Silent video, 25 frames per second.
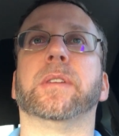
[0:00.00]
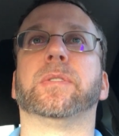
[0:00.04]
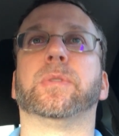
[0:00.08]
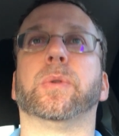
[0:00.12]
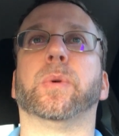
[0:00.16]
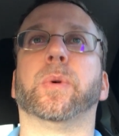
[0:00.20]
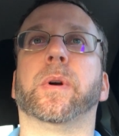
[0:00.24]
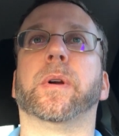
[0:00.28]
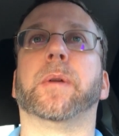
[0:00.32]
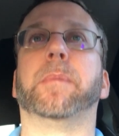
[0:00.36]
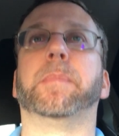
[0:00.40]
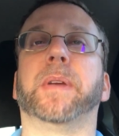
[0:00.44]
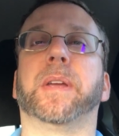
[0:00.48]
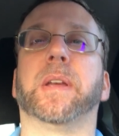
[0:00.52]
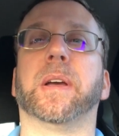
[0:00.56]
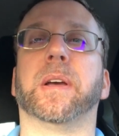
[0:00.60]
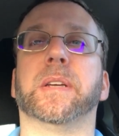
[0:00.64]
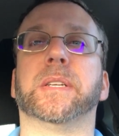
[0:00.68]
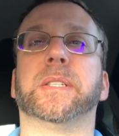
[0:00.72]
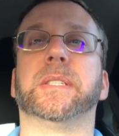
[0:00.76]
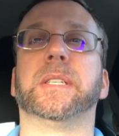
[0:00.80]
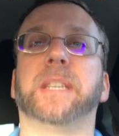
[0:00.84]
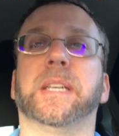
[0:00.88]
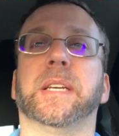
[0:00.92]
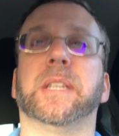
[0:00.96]
disorder
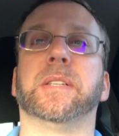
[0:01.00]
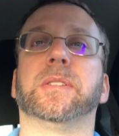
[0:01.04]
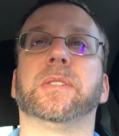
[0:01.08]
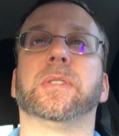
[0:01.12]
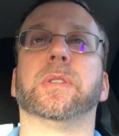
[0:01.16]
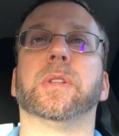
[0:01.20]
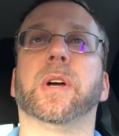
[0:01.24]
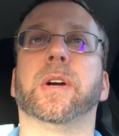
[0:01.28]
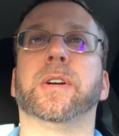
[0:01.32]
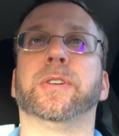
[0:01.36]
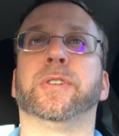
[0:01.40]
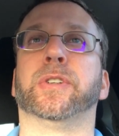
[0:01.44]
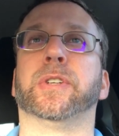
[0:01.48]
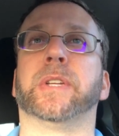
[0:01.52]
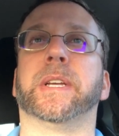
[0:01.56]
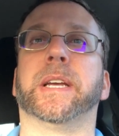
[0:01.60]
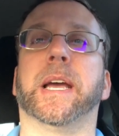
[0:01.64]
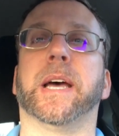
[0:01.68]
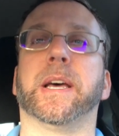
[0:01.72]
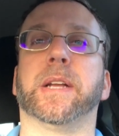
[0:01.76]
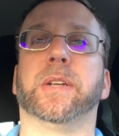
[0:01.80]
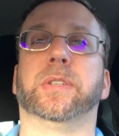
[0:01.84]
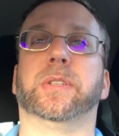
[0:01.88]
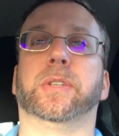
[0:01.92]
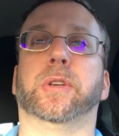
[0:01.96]
because it's largely
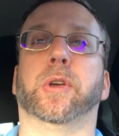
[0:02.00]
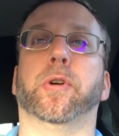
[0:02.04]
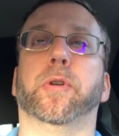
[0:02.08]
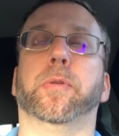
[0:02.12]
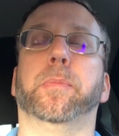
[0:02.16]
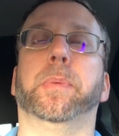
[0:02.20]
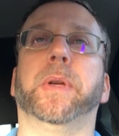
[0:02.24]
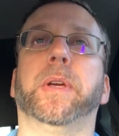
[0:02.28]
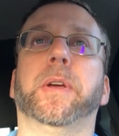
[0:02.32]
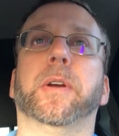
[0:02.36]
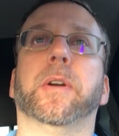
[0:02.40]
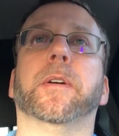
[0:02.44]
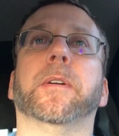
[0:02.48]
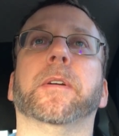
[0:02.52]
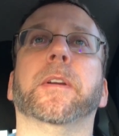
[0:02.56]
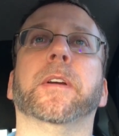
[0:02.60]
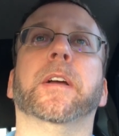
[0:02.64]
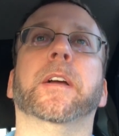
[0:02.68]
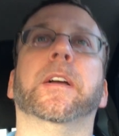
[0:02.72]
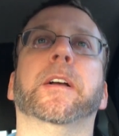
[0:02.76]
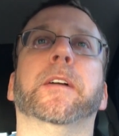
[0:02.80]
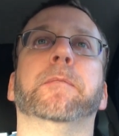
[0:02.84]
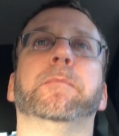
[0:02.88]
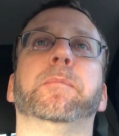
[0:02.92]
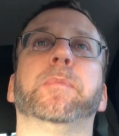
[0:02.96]
out of scope here.
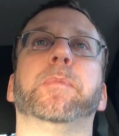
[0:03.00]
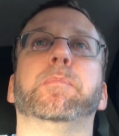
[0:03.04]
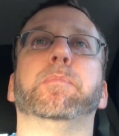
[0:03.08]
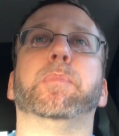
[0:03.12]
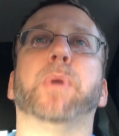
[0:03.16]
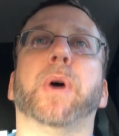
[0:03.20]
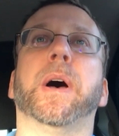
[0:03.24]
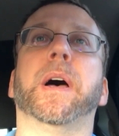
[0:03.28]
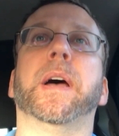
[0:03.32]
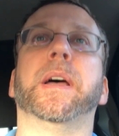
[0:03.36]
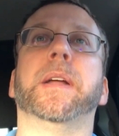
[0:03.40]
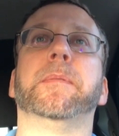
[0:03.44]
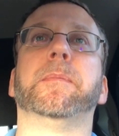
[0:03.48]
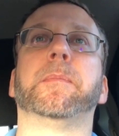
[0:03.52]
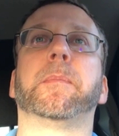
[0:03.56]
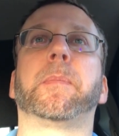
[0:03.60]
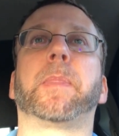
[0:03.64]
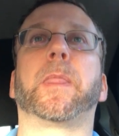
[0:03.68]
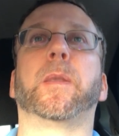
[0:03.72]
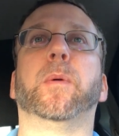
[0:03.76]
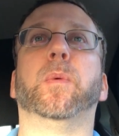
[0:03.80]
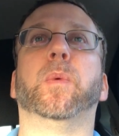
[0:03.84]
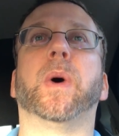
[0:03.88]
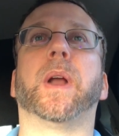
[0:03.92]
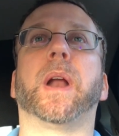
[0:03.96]
But
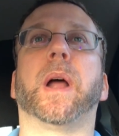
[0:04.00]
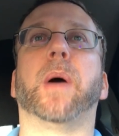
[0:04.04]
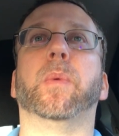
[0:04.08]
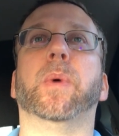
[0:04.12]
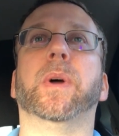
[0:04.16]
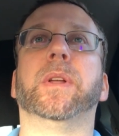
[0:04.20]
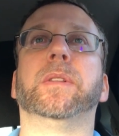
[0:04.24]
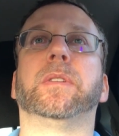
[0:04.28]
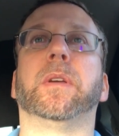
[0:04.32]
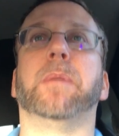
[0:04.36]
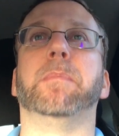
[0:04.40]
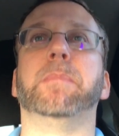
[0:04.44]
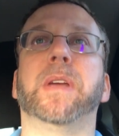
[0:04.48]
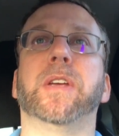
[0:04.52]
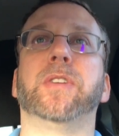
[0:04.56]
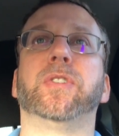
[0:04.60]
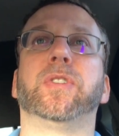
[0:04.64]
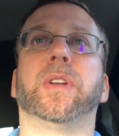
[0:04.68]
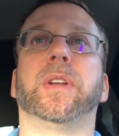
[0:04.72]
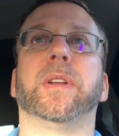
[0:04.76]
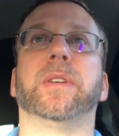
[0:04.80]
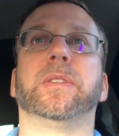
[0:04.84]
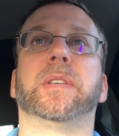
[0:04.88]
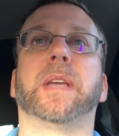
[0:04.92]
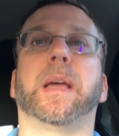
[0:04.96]
what I want to
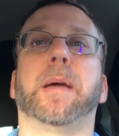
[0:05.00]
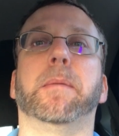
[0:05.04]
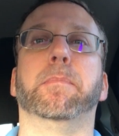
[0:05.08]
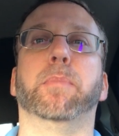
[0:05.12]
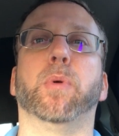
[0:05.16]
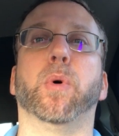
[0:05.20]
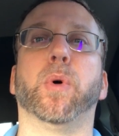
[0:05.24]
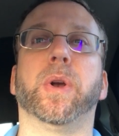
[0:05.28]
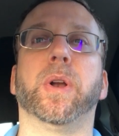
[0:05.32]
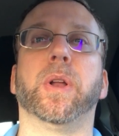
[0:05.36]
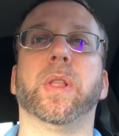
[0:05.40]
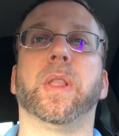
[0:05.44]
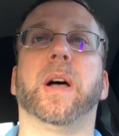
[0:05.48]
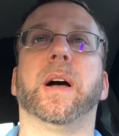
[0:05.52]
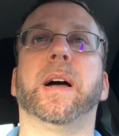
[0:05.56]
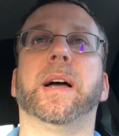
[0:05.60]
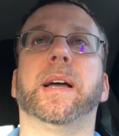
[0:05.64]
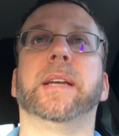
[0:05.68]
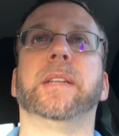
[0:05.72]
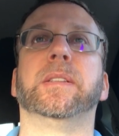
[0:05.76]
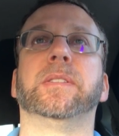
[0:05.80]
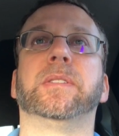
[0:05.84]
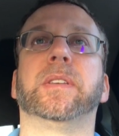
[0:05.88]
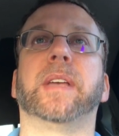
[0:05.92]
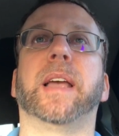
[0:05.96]
mention is that
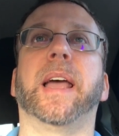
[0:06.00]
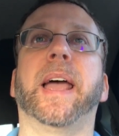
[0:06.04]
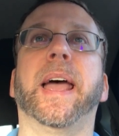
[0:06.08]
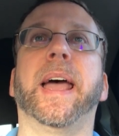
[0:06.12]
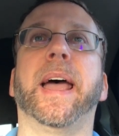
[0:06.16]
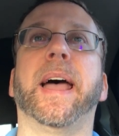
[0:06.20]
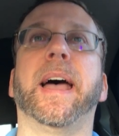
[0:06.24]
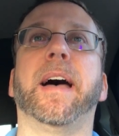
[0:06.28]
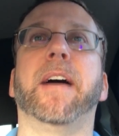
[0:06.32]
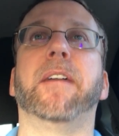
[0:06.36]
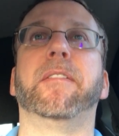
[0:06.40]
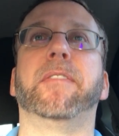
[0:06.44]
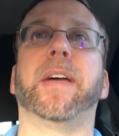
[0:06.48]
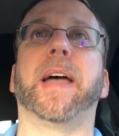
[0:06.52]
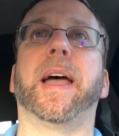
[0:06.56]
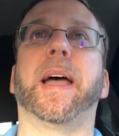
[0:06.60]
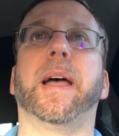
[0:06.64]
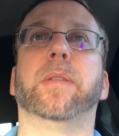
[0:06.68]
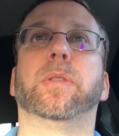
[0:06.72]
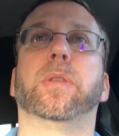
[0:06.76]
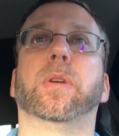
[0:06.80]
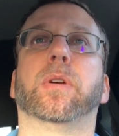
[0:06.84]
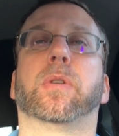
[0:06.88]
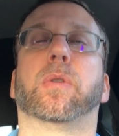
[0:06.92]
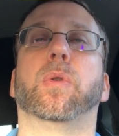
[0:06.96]
borderlines have
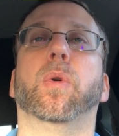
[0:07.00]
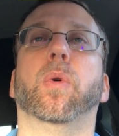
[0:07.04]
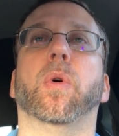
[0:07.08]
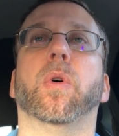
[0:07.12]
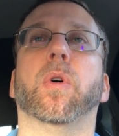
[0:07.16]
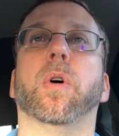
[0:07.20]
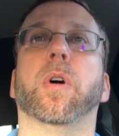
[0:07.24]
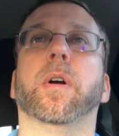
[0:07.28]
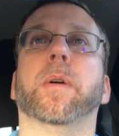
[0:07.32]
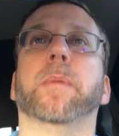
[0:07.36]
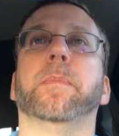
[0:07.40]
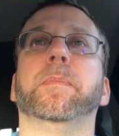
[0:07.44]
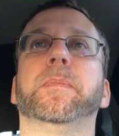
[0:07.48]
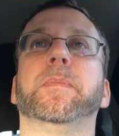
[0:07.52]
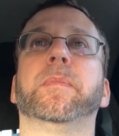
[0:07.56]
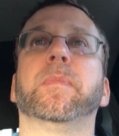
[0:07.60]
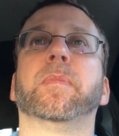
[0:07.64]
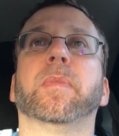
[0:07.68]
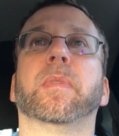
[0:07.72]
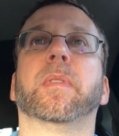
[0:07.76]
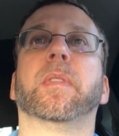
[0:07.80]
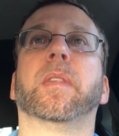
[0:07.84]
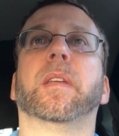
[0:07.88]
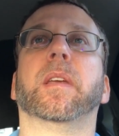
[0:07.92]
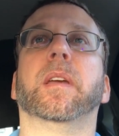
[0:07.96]
at their core
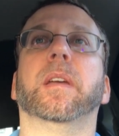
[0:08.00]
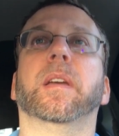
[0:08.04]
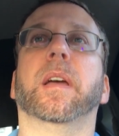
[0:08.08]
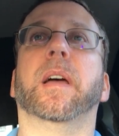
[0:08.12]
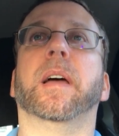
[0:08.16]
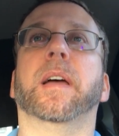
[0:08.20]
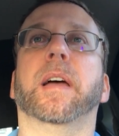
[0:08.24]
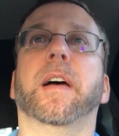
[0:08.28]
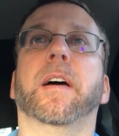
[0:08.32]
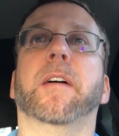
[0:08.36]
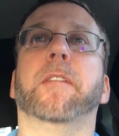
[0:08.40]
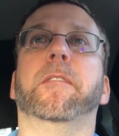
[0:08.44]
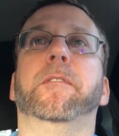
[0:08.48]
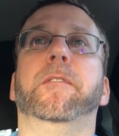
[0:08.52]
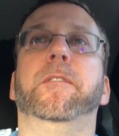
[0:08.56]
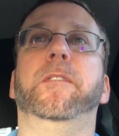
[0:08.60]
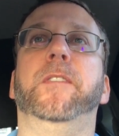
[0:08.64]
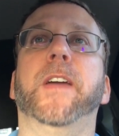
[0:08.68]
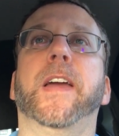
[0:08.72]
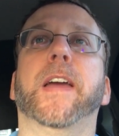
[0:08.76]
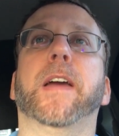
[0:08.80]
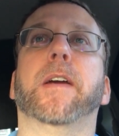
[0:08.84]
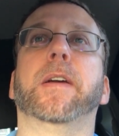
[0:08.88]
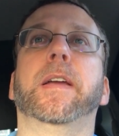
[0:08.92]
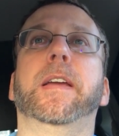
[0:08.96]
a
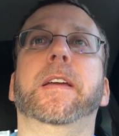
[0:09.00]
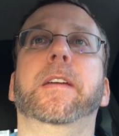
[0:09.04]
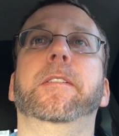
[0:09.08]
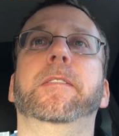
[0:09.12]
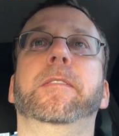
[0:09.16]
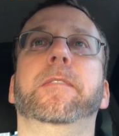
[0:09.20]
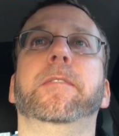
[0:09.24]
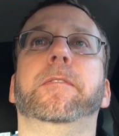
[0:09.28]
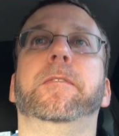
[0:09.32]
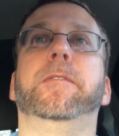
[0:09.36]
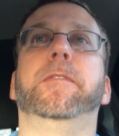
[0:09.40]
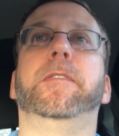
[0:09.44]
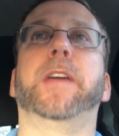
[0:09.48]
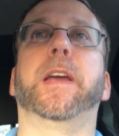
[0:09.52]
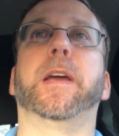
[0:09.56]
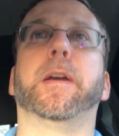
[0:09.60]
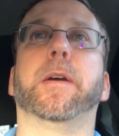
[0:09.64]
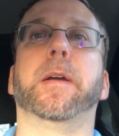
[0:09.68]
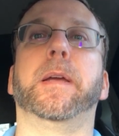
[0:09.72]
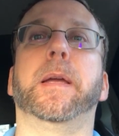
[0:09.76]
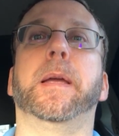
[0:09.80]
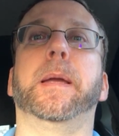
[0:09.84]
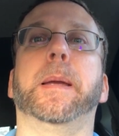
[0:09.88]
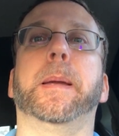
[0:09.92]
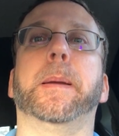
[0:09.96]
very,
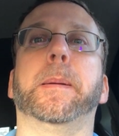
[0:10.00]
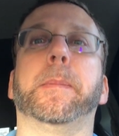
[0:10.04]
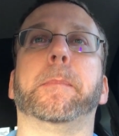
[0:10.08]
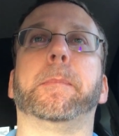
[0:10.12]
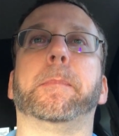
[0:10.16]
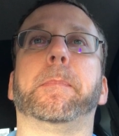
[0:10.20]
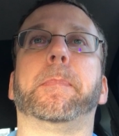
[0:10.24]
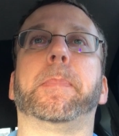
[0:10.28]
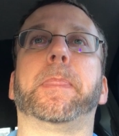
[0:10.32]
very